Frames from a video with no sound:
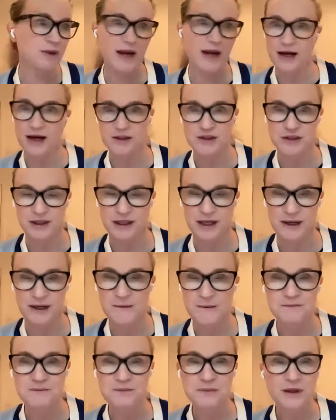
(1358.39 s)
We actually,
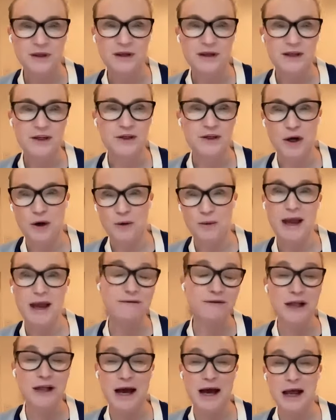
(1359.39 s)
you know, we
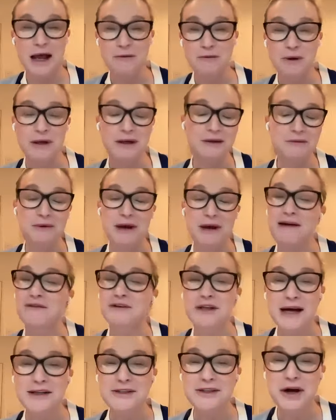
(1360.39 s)
have a
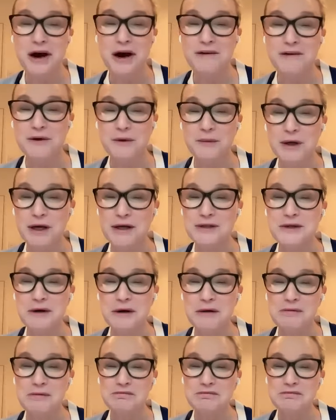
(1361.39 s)
lot to offer, and we also
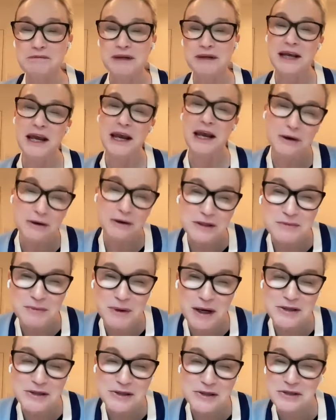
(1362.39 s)
don't care as much.